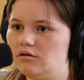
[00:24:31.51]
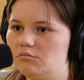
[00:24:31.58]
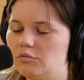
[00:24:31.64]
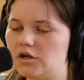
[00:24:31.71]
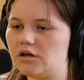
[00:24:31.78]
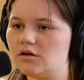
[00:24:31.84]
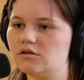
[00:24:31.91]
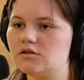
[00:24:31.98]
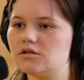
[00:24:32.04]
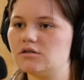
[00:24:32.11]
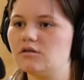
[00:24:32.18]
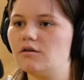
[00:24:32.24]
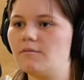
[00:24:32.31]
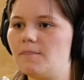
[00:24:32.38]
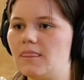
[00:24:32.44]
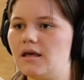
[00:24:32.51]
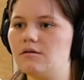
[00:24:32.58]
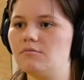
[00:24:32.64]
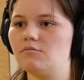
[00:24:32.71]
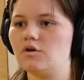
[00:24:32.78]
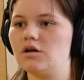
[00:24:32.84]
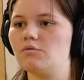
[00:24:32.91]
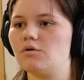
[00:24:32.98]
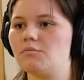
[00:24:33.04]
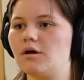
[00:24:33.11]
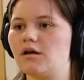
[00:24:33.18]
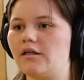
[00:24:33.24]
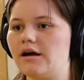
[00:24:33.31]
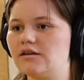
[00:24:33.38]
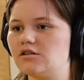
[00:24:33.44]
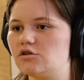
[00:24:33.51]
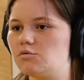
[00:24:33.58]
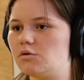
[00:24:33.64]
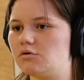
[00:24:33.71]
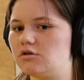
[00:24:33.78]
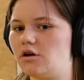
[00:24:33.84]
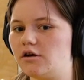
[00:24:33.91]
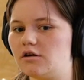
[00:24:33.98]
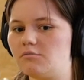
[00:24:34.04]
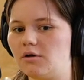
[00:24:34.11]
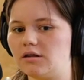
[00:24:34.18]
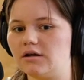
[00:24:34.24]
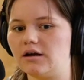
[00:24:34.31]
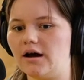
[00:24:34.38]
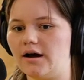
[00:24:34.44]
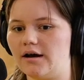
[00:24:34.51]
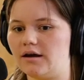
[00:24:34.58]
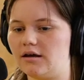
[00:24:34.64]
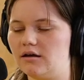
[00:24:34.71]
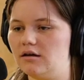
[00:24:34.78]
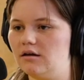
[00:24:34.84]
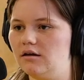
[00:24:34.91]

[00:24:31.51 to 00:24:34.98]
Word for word: Because in in one of my classes, we were talking about the guy